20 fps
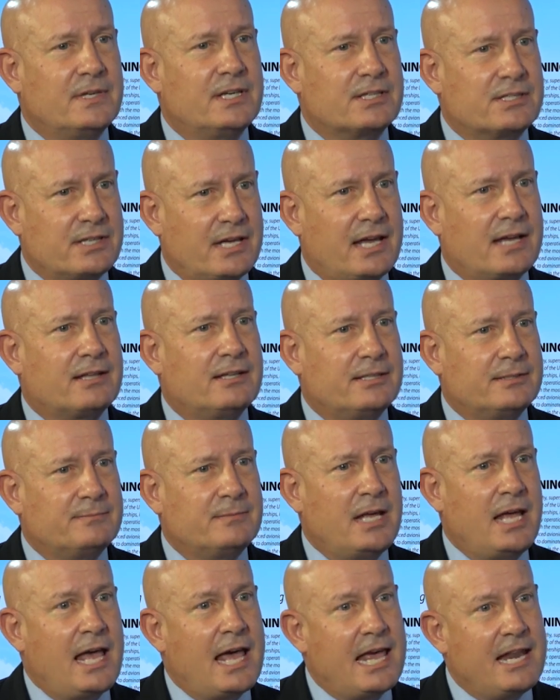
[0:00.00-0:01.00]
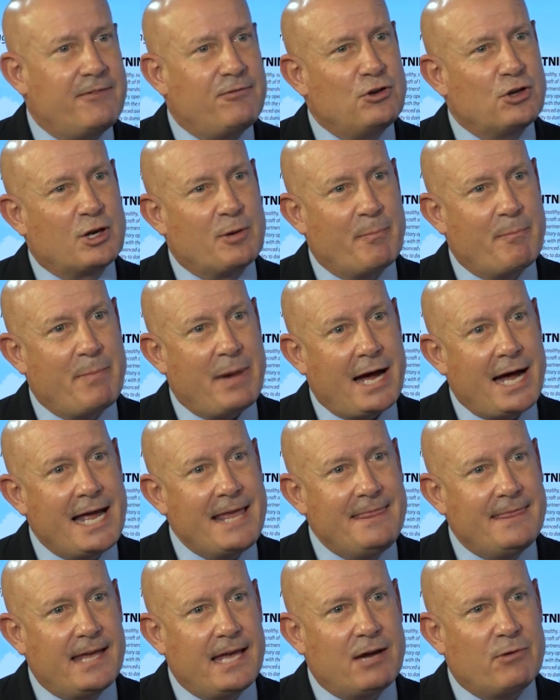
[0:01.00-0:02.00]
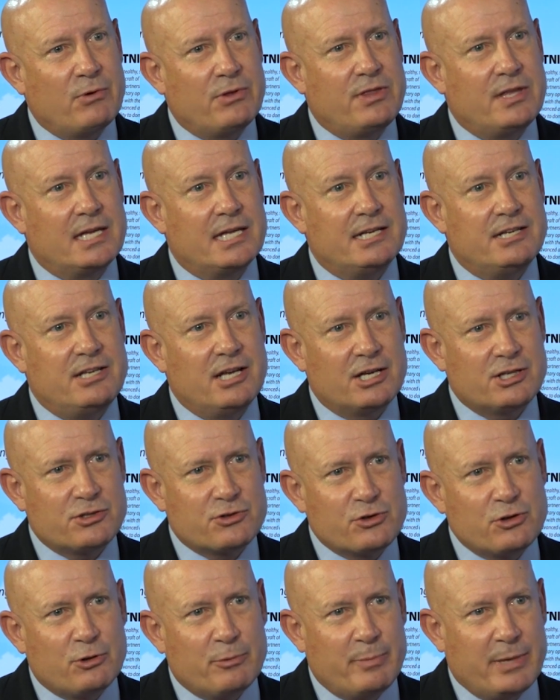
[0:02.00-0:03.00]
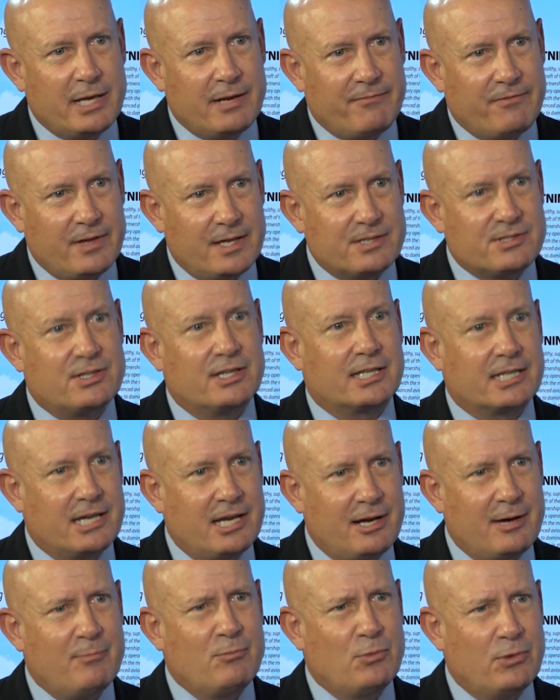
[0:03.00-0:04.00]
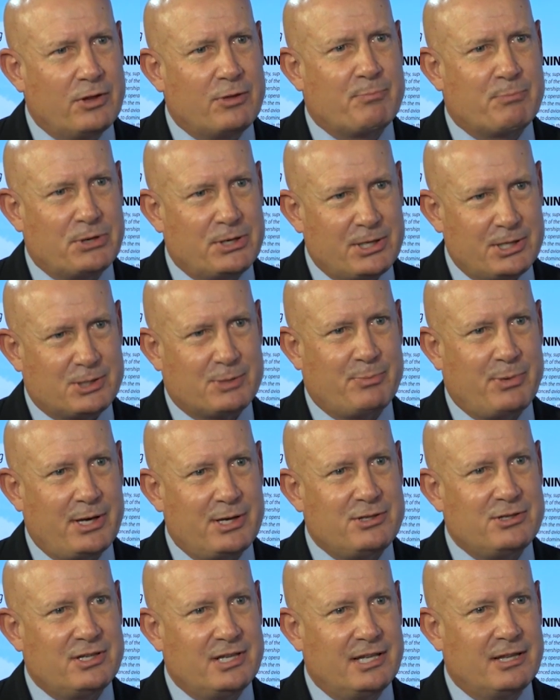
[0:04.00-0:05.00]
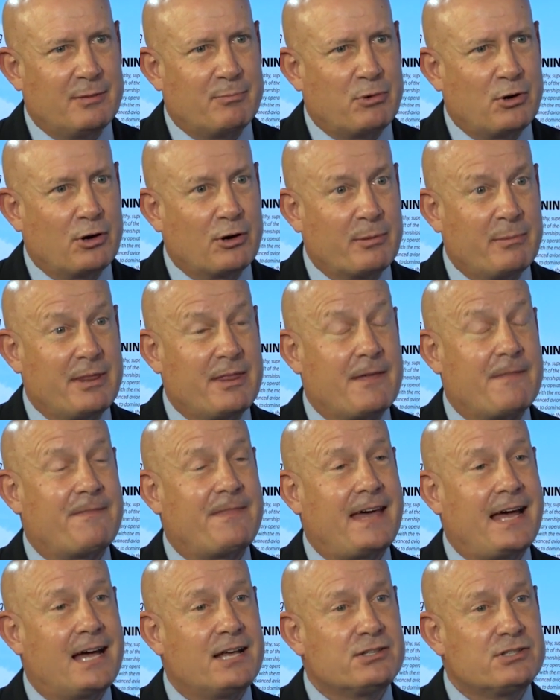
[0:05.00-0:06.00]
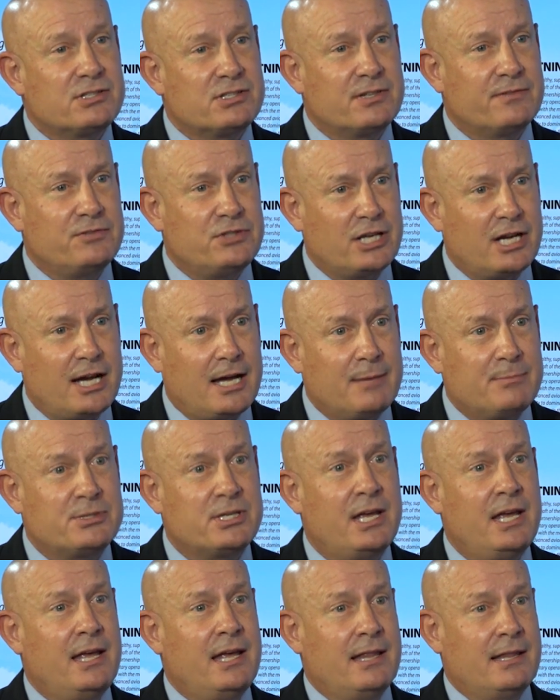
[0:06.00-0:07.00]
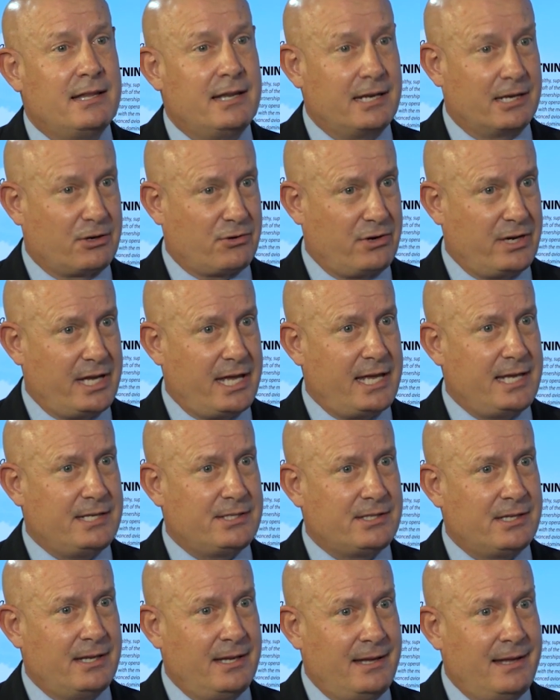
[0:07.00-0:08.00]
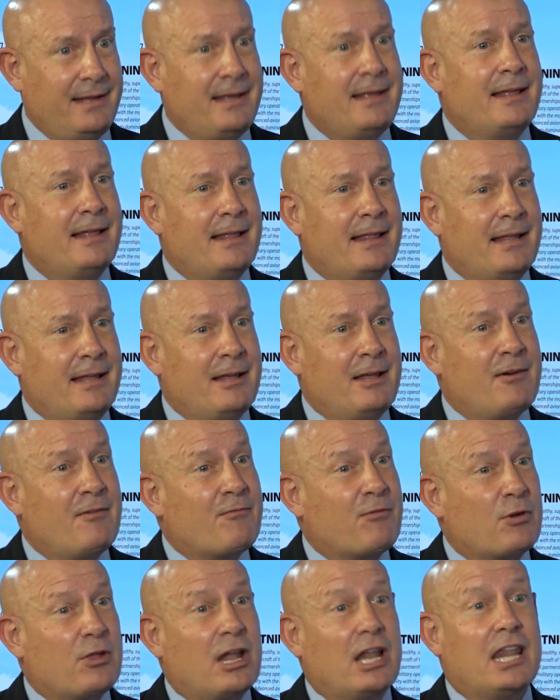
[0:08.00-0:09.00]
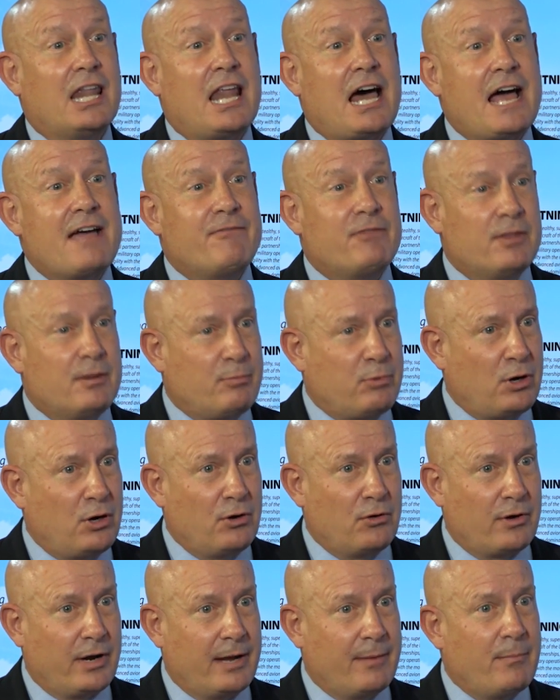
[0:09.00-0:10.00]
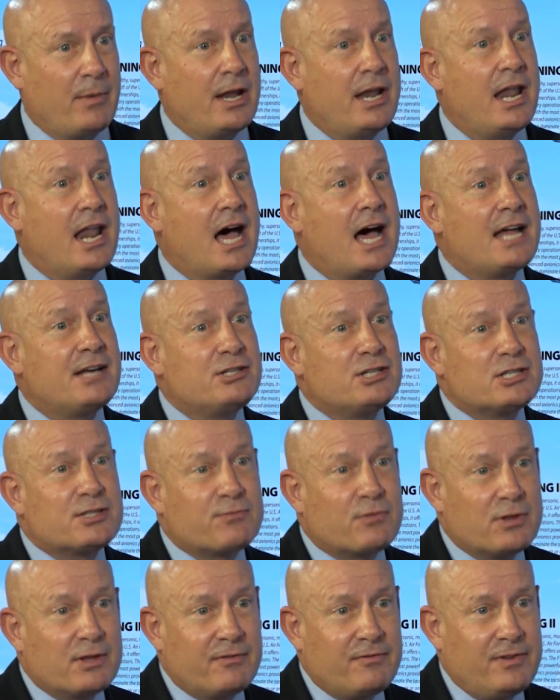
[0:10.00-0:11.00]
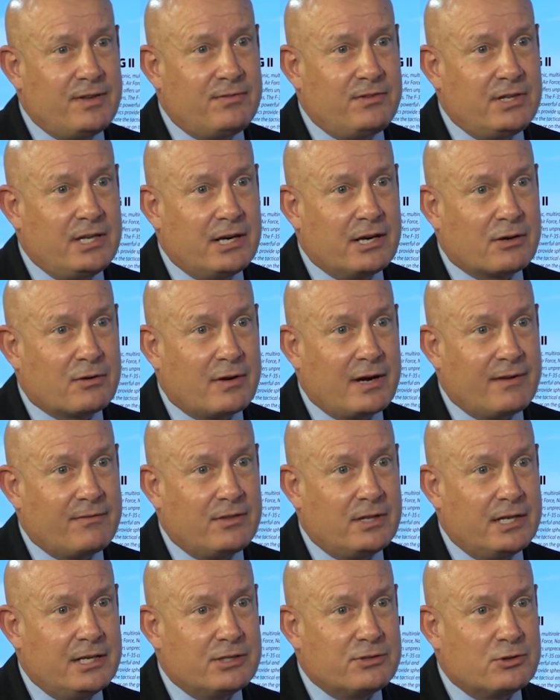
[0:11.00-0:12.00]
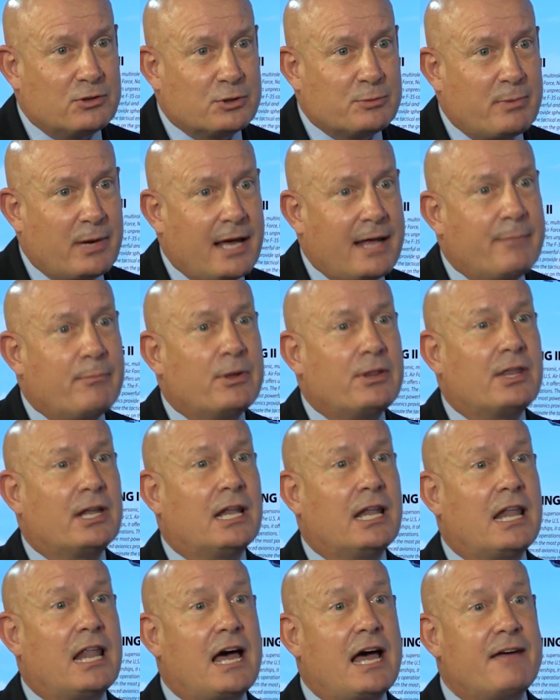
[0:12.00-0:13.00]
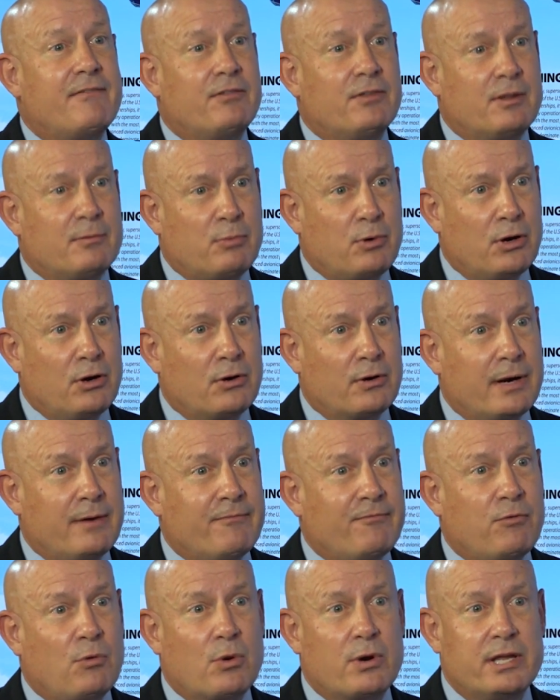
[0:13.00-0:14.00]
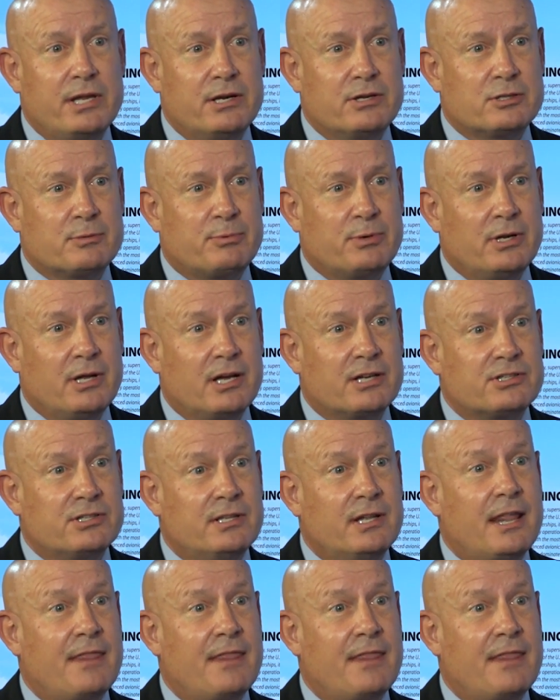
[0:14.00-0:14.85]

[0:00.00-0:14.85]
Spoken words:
Exactly. And if you combine that with the industrial benefits that come with participation in the program and the thousands of jobs that it creates for the life of the program, not just for the 50 aircraft that Israel's buying, but the life of the program, 40 years of production,